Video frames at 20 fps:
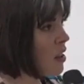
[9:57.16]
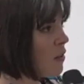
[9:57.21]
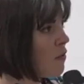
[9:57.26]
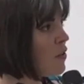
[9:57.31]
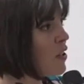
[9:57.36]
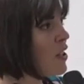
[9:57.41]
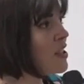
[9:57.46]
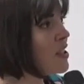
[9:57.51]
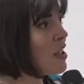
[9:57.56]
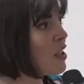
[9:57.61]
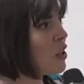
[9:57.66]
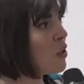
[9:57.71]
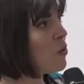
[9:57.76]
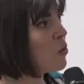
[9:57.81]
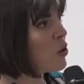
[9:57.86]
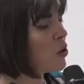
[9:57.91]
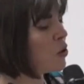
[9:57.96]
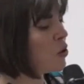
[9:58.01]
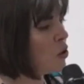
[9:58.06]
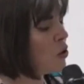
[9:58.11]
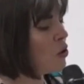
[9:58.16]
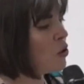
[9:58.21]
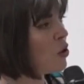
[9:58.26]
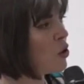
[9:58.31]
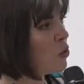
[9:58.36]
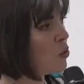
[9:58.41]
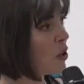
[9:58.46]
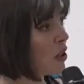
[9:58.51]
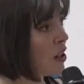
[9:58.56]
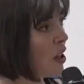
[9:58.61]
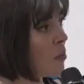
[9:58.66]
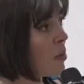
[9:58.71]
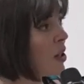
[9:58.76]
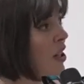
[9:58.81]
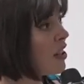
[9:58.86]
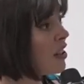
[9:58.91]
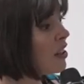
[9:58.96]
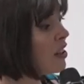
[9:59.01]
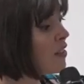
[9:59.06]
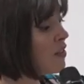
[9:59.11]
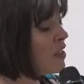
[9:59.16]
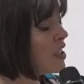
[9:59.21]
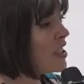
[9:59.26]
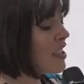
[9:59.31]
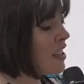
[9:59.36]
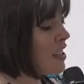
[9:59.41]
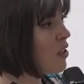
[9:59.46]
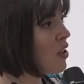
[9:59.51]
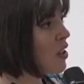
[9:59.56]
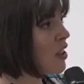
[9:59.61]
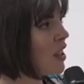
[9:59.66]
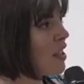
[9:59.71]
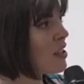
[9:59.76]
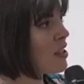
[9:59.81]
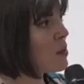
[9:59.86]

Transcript: the floods that you were knew were coming. And lovely to hear that